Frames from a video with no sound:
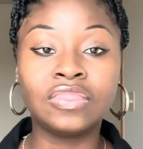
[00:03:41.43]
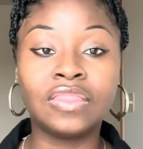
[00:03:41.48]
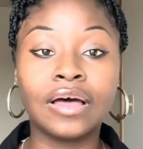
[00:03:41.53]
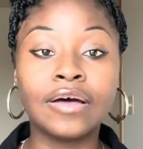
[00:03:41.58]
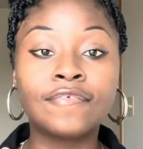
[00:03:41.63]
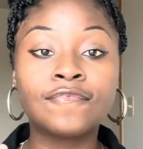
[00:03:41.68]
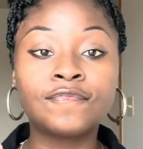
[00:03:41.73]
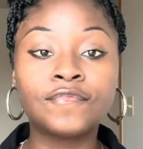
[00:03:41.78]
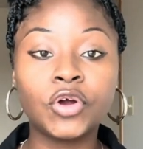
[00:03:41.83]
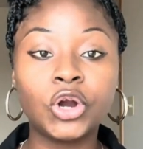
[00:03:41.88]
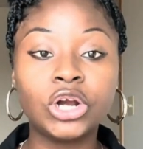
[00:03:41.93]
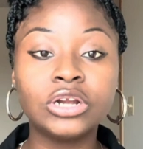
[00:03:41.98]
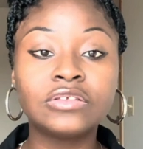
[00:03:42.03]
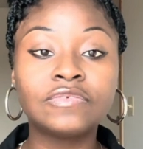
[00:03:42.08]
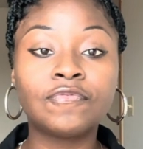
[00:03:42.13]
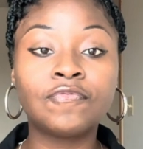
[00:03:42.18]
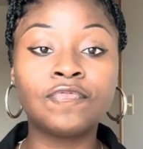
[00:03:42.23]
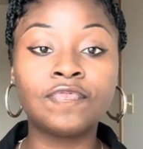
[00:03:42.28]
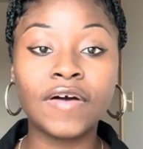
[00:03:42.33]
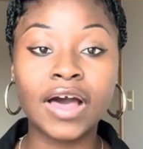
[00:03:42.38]
The first
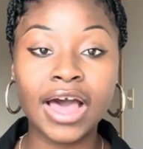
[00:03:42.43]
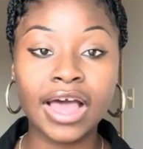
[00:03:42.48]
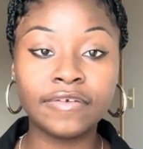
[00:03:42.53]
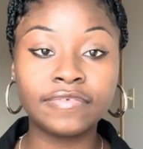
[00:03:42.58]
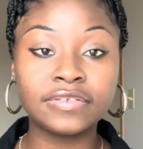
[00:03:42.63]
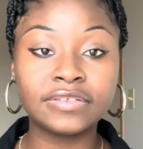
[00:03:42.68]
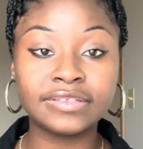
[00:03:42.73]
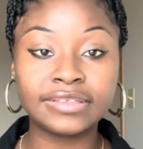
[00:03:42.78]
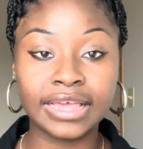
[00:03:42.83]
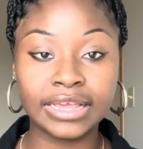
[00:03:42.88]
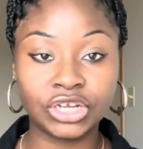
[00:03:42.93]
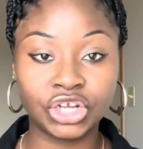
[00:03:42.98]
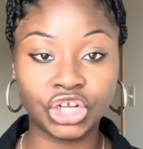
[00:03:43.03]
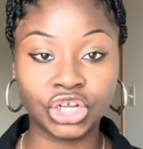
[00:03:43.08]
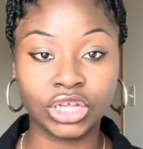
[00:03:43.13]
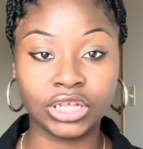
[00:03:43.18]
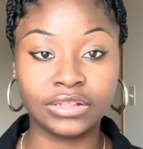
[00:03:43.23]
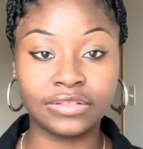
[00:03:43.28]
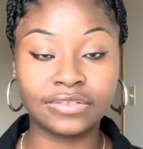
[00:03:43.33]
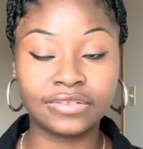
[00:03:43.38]
5
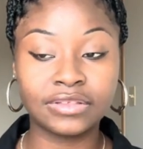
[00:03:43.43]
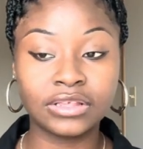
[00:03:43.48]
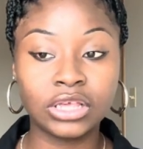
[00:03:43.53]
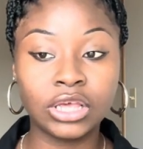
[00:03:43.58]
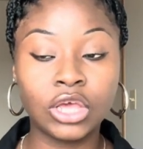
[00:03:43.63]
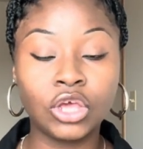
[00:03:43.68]
sections,